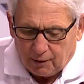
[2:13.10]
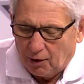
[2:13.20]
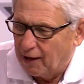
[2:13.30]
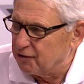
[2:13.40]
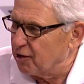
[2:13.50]

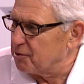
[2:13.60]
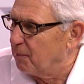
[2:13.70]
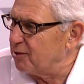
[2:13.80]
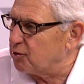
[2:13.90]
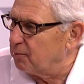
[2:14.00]
I just
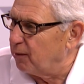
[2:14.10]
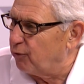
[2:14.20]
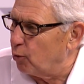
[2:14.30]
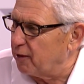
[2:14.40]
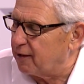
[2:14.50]
mentioned
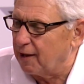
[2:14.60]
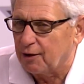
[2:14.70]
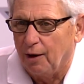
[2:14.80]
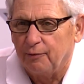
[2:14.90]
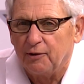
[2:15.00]
before the
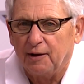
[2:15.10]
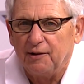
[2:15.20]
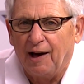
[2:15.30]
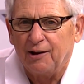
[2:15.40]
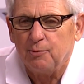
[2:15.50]
kickoff that
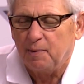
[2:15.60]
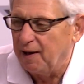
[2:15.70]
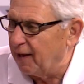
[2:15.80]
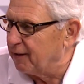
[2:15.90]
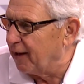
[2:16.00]

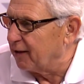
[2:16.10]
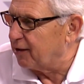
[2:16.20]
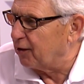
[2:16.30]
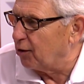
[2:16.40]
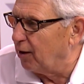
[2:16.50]
IUP hadn't had a
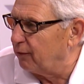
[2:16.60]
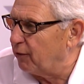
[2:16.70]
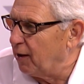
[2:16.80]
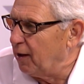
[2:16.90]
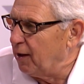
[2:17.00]
kickoff
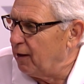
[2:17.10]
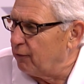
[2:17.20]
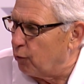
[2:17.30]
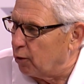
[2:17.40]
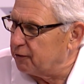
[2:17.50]

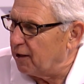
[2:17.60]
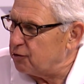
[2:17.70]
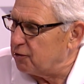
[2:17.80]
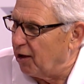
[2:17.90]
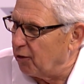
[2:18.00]
for a
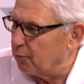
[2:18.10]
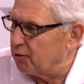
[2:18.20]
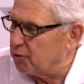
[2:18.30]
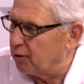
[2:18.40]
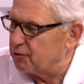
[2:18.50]
touchdown or
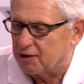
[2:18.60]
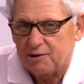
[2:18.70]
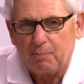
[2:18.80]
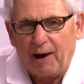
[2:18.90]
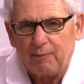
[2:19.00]
return
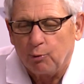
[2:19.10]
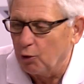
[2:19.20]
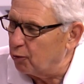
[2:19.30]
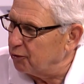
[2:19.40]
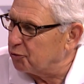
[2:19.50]
since Pat
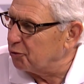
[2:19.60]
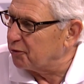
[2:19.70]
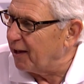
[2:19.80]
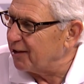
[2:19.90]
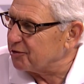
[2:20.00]
Brewer in
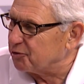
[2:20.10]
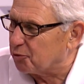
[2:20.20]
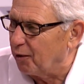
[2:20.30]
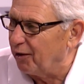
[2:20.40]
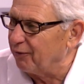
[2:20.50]

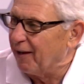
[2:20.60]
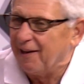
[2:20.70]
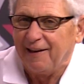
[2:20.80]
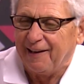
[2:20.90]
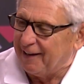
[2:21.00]
2012,
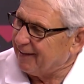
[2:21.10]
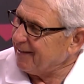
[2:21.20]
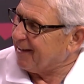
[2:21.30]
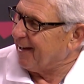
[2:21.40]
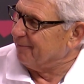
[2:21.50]
and
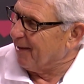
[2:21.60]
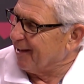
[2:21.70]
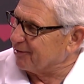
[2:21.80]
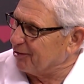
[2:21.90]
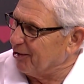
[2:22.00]
he came
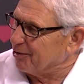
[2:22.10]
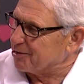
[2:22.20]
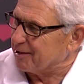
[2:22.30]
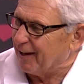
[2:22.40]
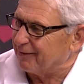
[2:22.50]
that
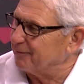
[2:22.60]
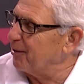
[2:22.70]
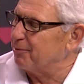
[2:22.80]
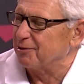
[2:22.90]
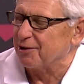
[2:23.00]
close.
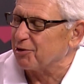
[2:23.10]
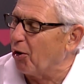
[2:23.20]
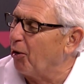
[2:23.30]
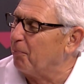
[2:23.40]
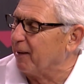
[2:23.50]
We were just
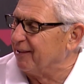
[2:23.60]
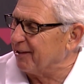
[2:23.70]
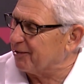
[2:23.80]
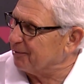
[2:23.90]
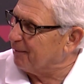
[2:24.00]
hoping that
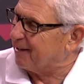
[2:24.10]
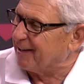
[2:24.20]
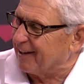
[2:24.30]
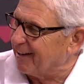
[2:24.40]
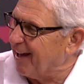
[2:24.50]
he could make
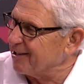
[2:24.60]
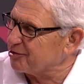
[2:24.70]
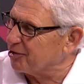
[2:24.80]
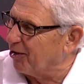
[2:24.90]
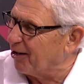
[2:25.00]
that
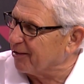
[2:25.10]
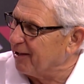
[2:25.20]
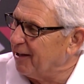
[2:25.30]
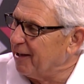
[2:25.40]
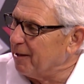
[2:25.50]
last yard,
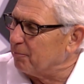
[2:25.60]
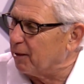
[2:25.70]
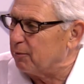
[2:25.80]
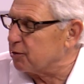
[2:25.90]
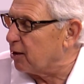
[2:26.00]

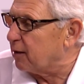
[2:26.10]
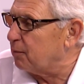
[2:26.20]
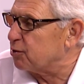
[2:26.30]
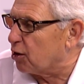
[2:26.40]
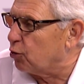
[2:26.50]
but it was
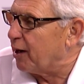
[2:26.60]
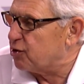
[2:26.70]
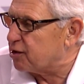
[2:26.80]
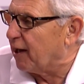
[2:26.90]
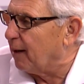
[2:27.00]
a
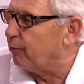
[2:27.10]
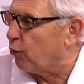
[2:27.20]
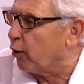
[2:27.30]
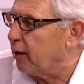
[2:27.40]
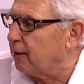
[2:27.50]
great setup
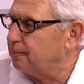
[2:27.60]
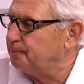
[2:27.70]
for you.